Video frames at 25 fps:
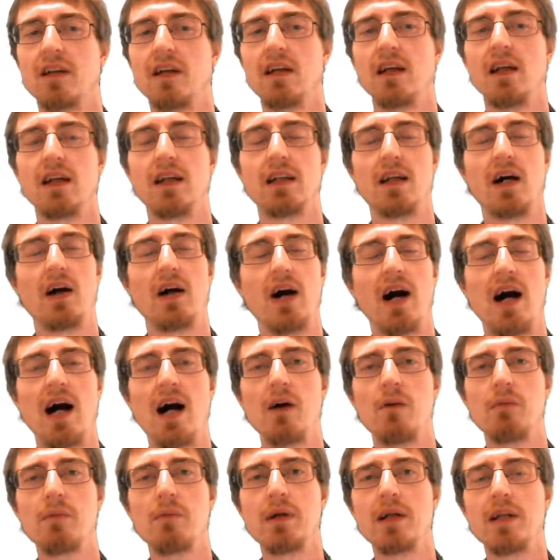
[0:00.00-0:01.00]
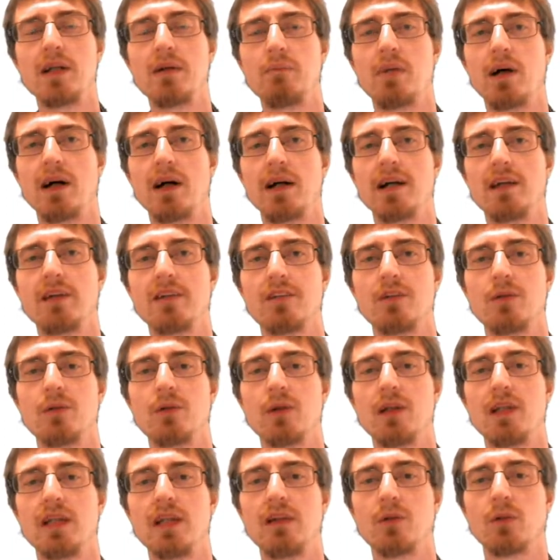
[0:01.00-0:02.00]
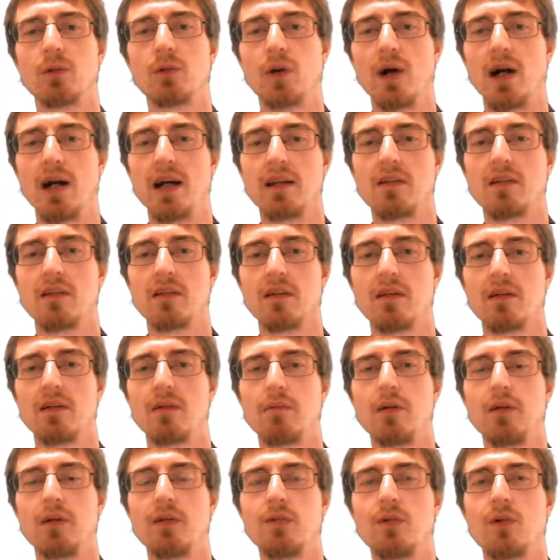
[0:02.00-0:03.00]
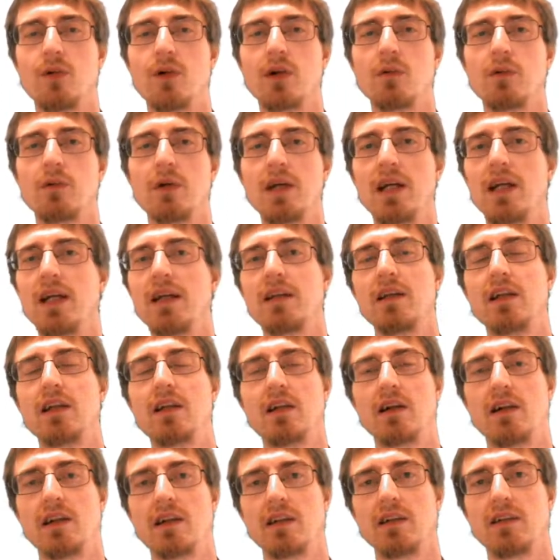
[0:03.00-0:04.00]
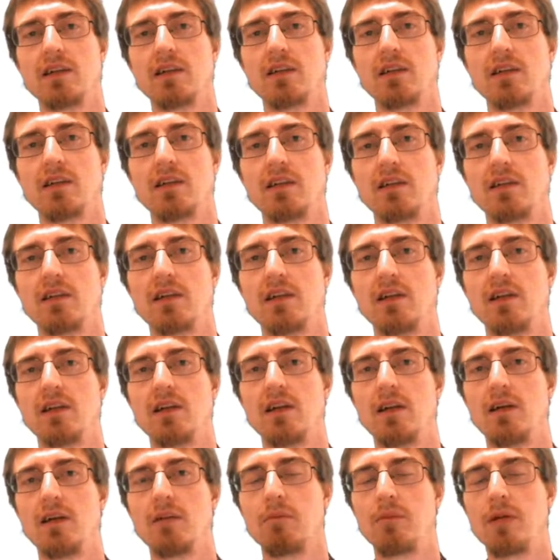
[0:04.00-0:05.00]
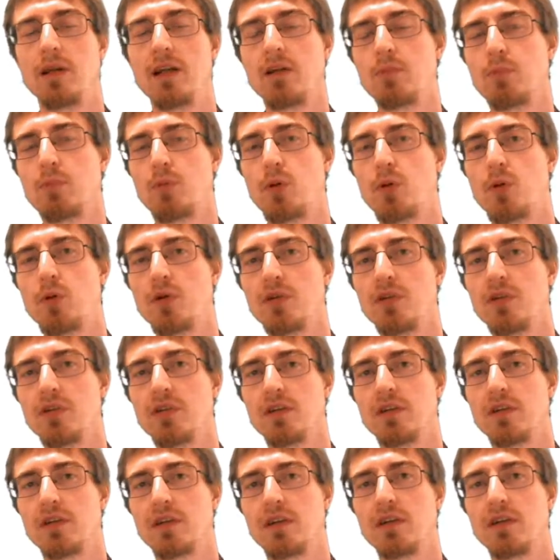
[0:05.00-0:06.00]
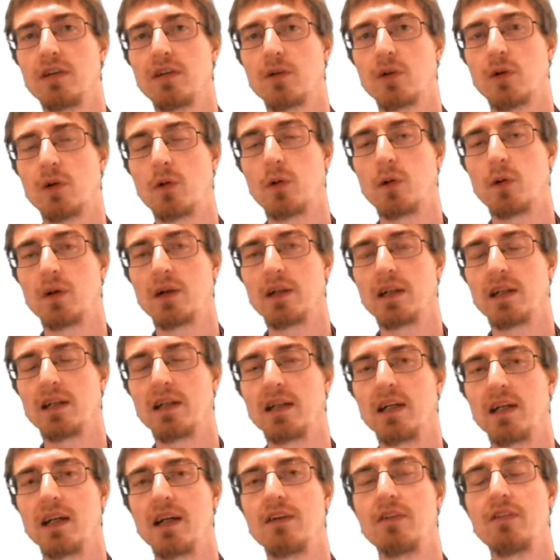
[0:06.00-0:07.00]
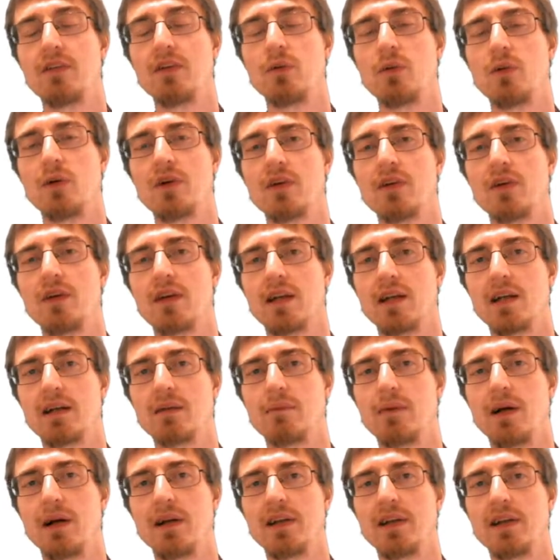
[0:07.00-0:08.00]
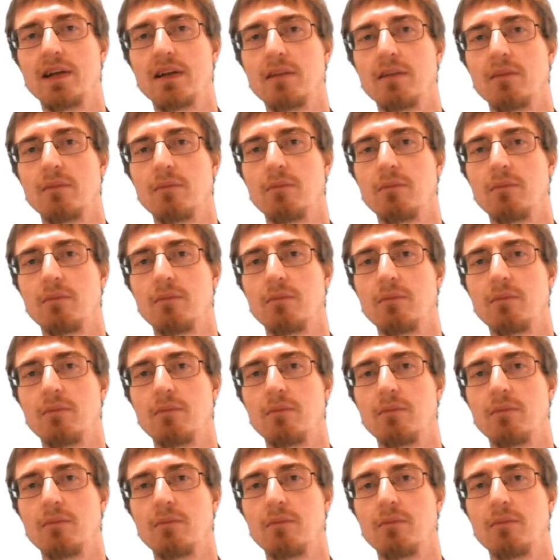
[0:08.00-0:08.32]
Now how many bytes do we need to write before we hit the target? Please pause the recording if you want to think about it.